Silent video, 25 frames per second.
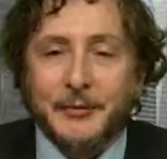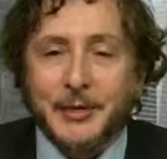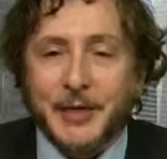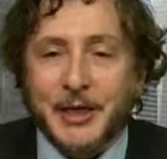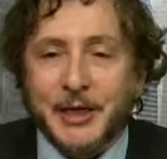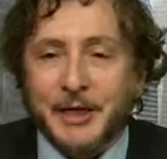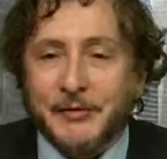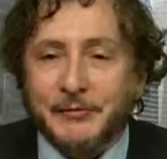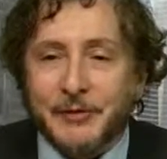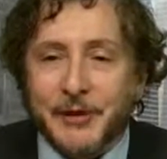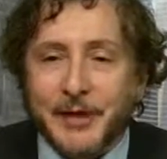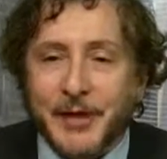
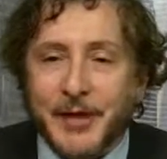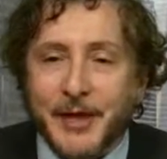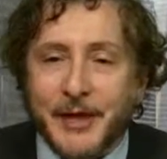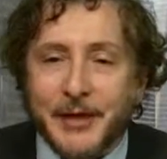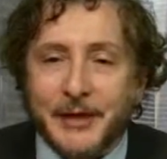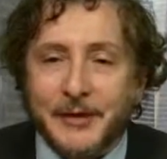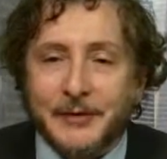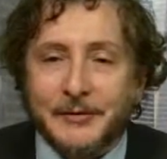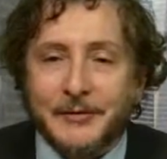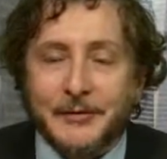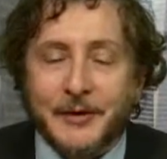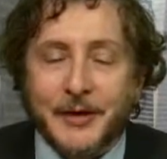He even
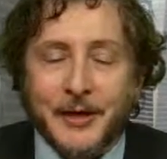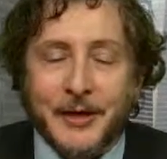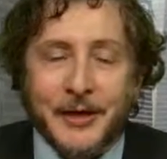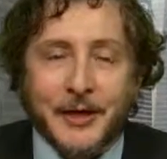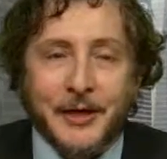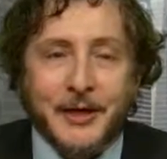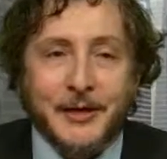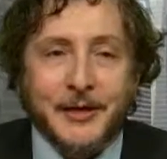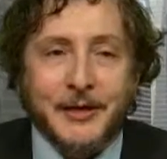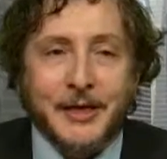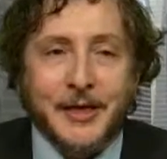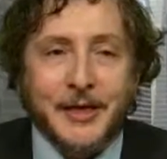had
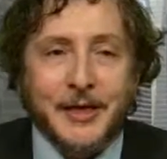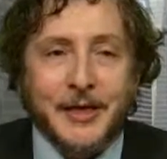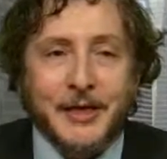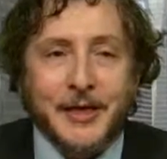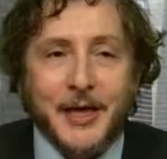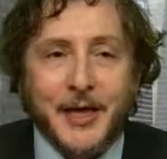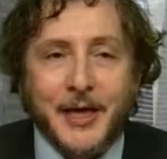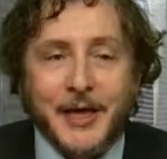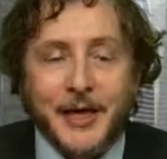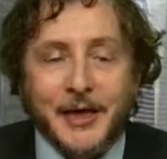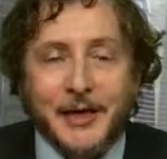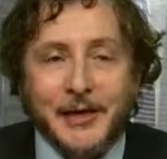
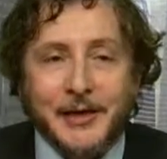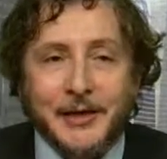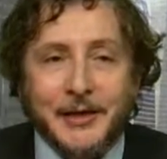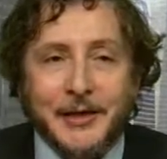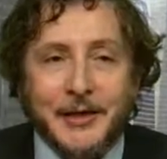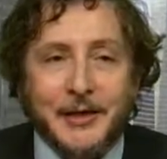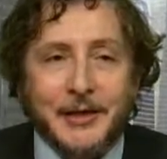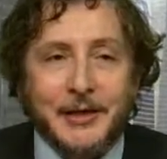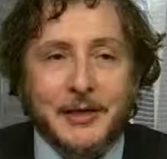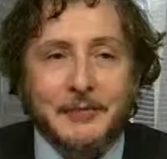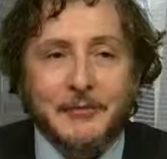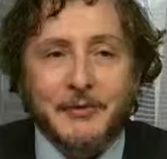Nikki
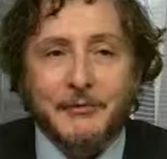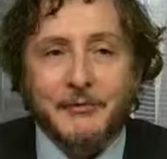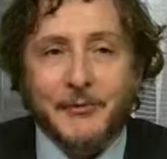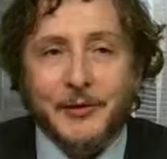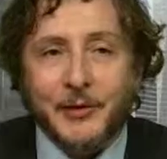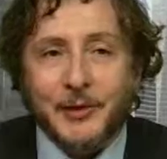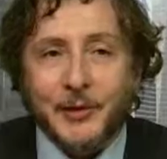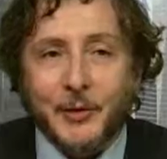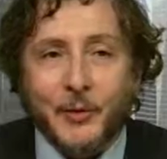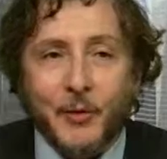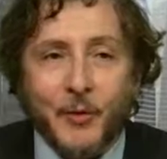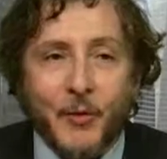Haley give a
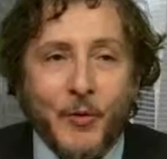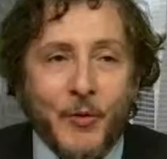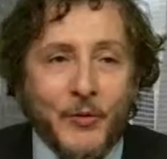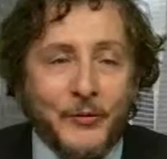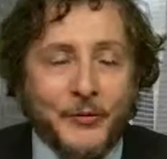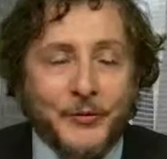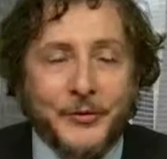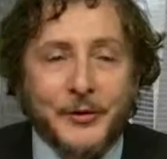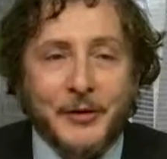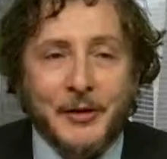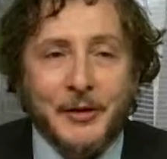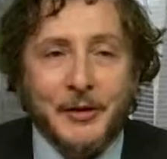very
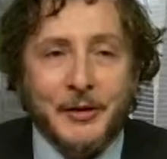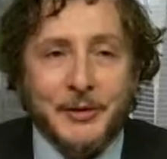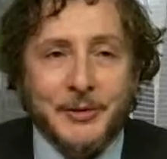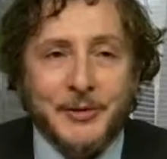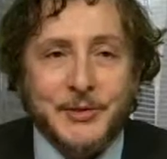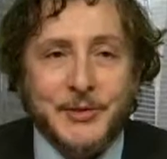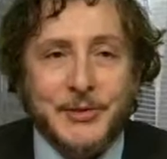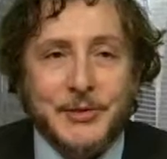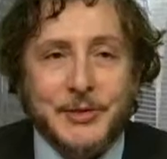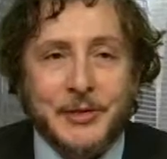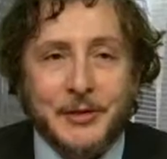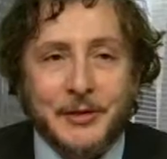
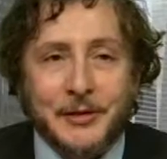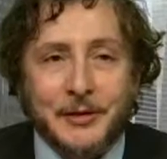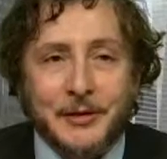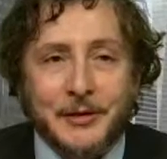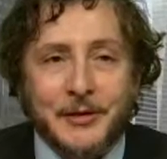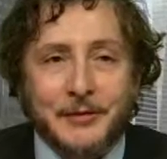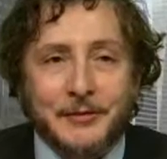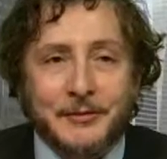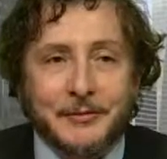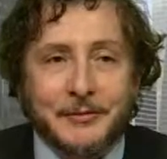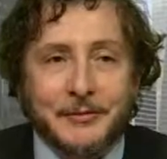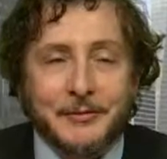orthodox
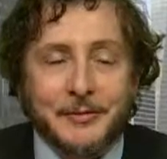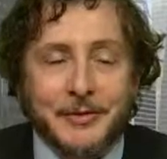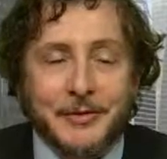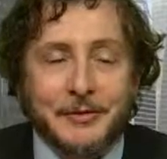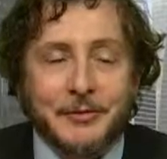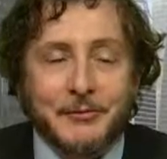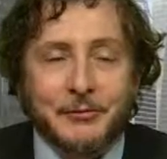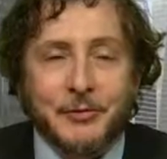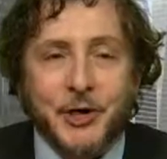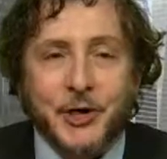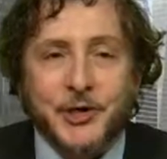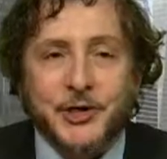
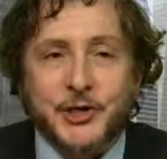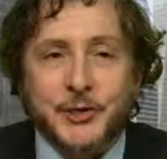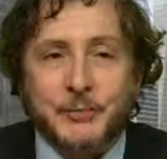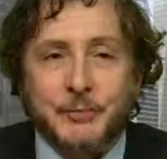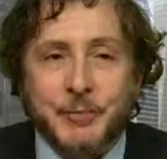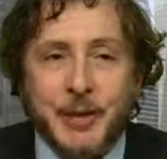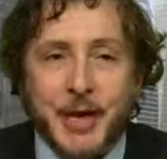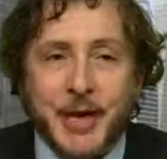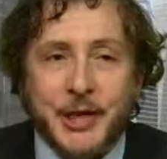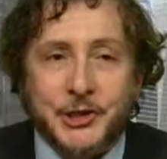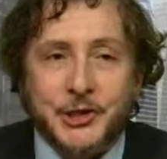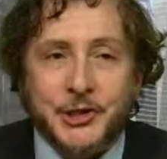
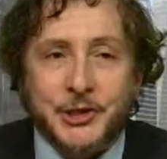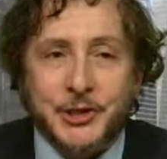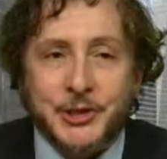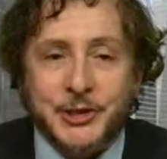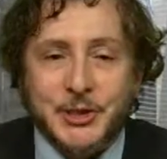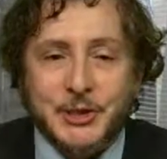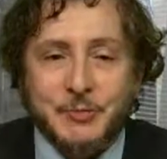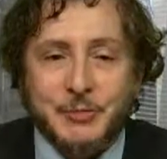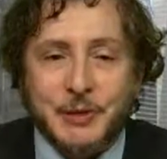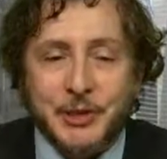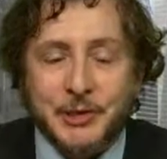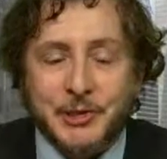
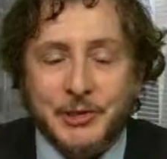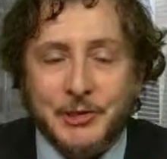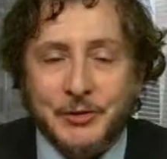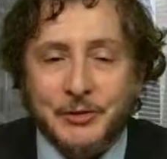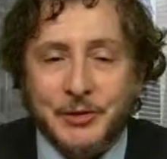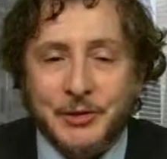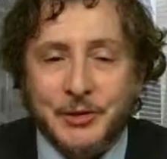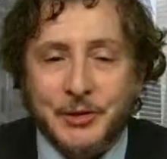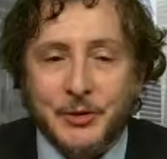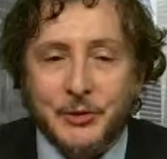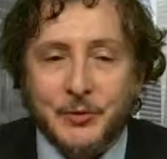Russia-bashing speech at the